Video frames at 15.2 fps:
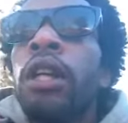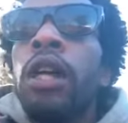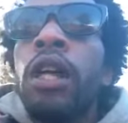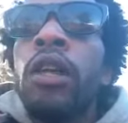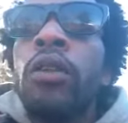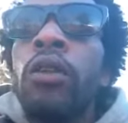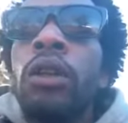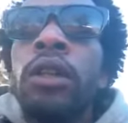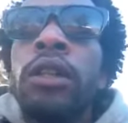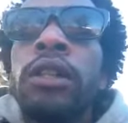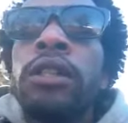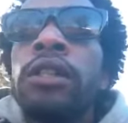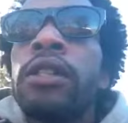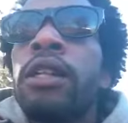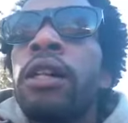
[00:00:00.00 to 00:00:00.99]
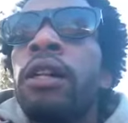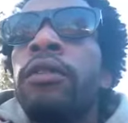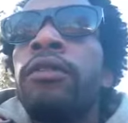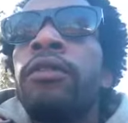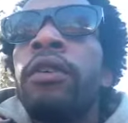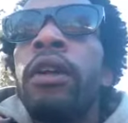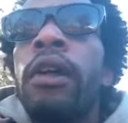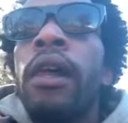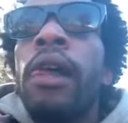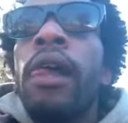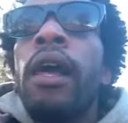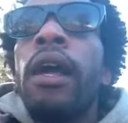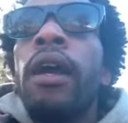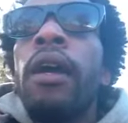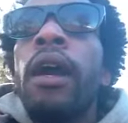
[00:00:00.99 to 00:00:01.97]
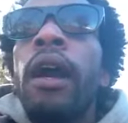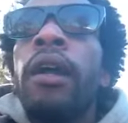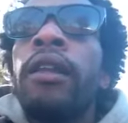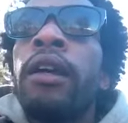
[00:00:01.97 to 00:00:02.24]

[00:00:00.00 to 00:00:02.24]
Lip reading: and all of this stuff. And